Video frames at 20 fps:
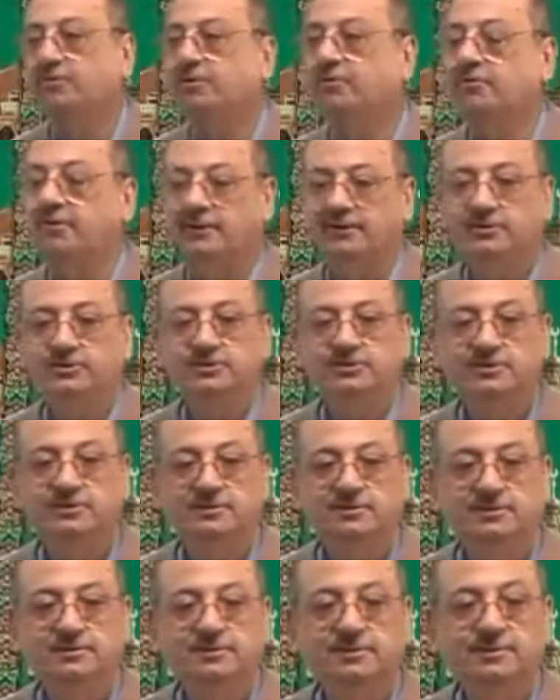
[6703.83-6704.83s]
once.
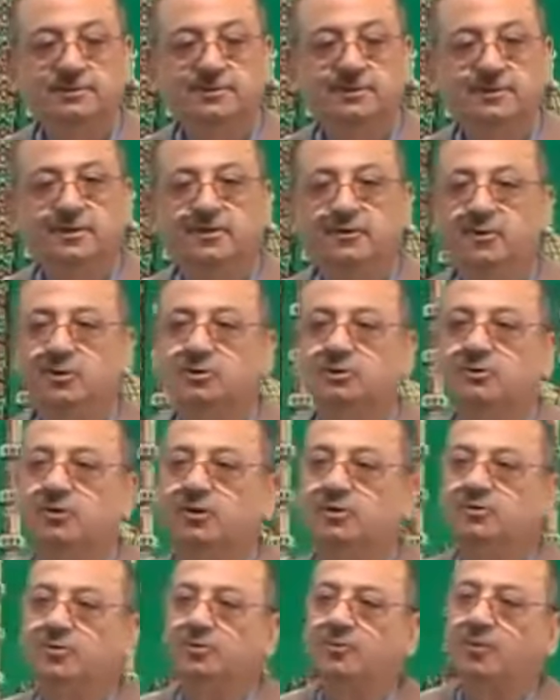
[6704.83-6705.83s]
No, you want
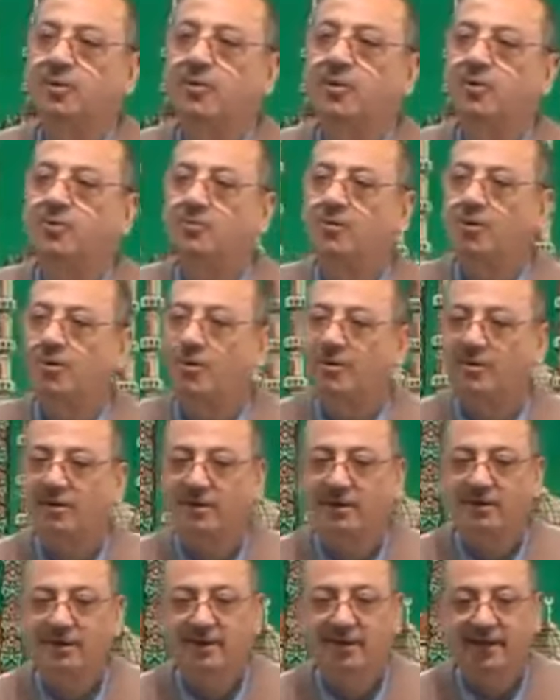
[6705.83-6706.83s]
to pour more.
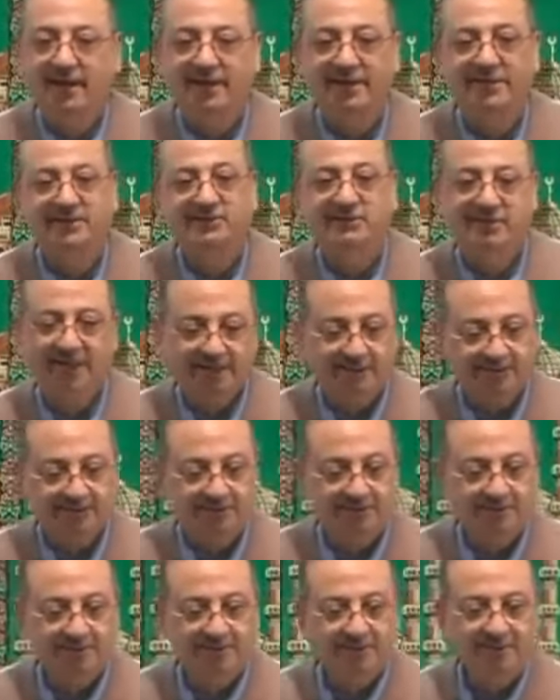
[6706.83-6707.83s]
And he
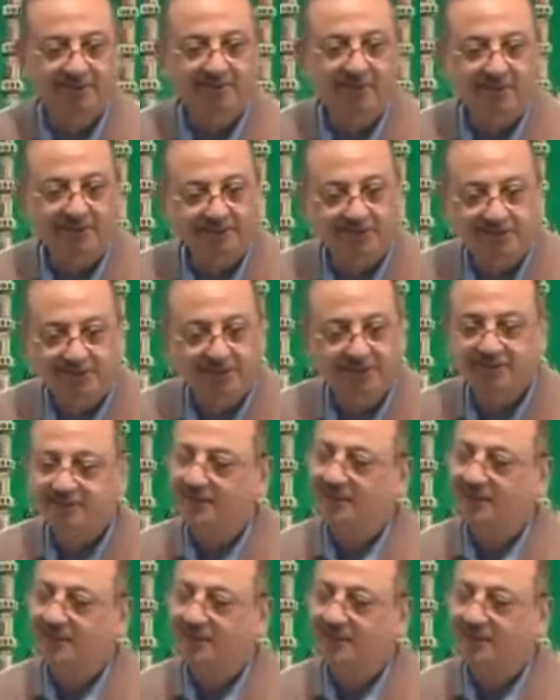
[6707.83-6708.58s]
says, what he says?